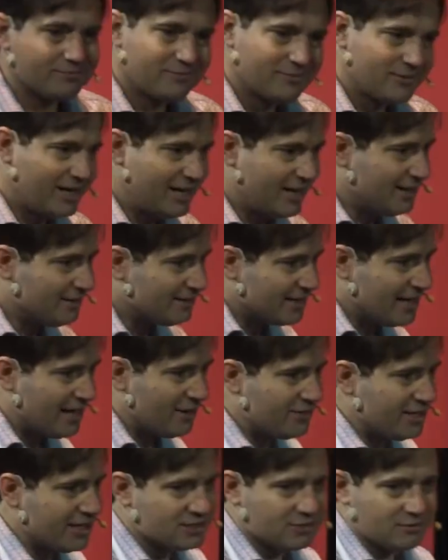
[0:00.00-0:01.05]
Yeah,
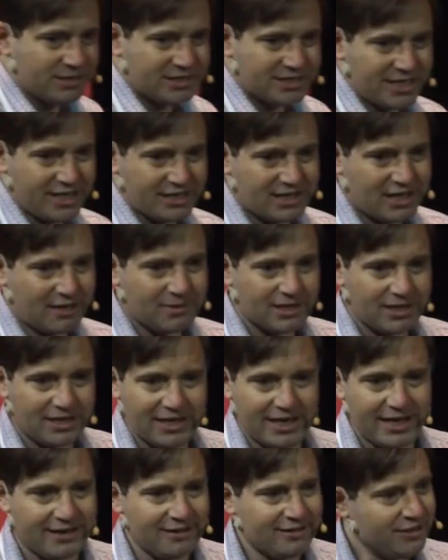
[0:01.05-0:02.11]
nowadays we say something
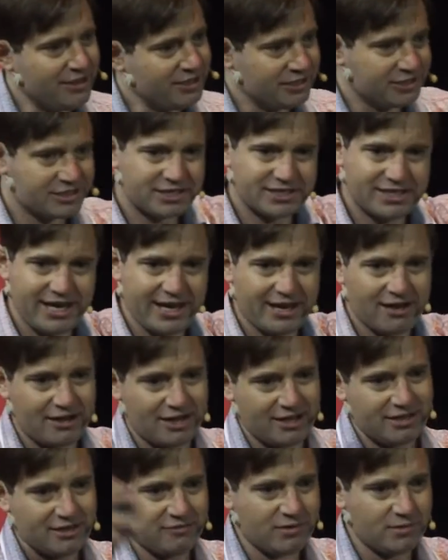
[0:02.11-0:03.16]
like, you just take
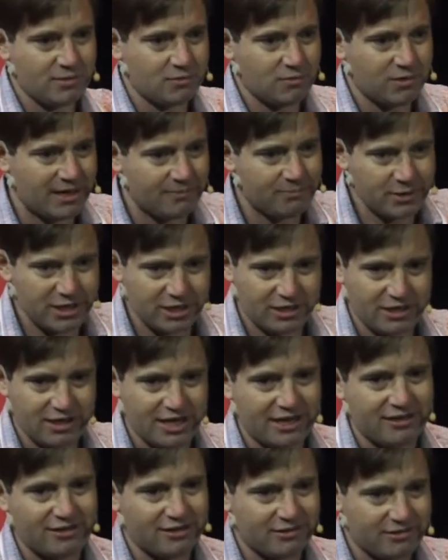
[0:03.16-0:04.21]
content from the web, put it
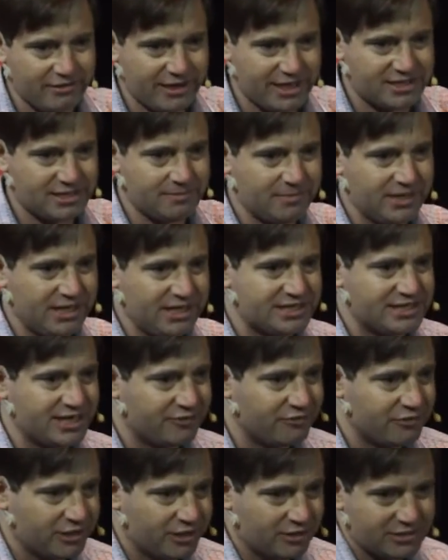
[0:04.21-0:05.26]
together, and creates a mini site
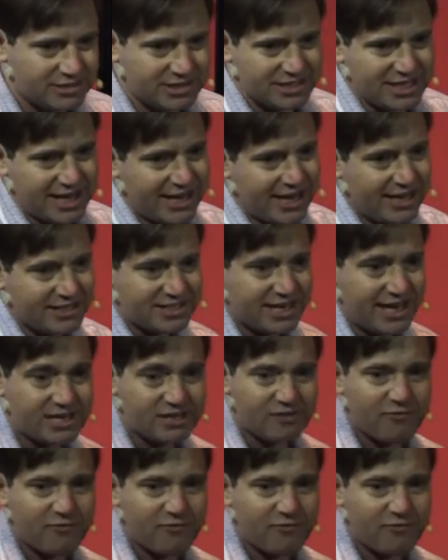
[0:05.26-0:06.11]
for you in seconds, and that's